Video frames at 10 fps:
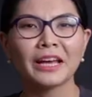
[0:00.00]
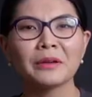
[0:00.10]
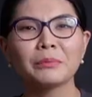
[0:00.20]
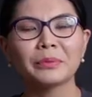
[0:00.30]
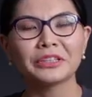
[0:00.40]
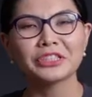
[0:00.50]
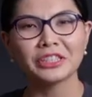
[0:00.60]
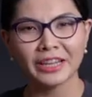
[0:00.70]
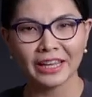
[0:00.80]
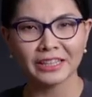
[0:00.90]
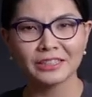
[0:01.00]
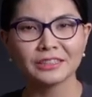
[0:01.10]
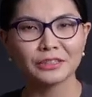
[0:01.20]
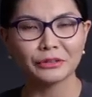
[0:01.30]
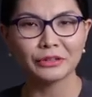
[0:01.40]
I am passionate
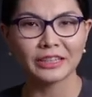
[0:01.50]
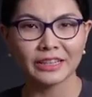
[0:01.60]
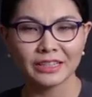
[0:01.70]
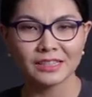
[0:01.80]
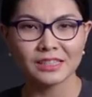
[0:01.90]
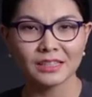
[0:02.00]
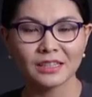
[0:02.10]
doing this.